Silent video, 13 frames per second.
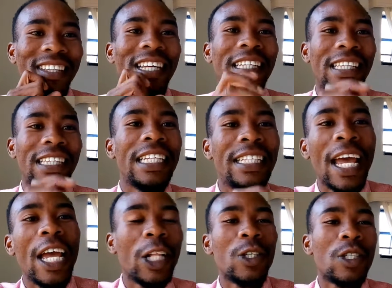the
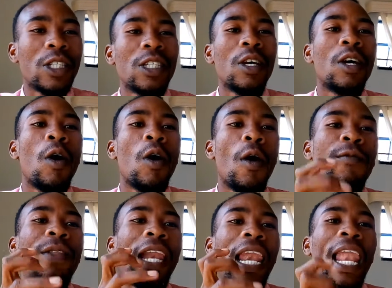details
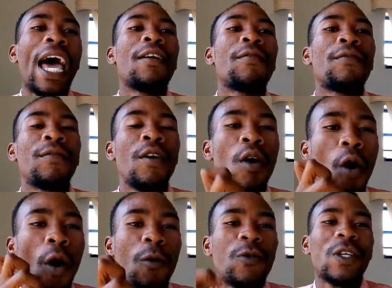of the life
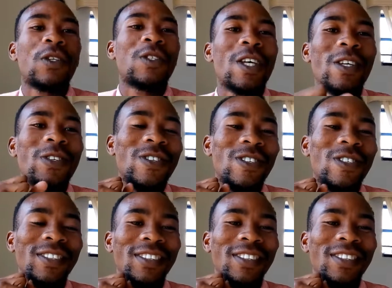of success.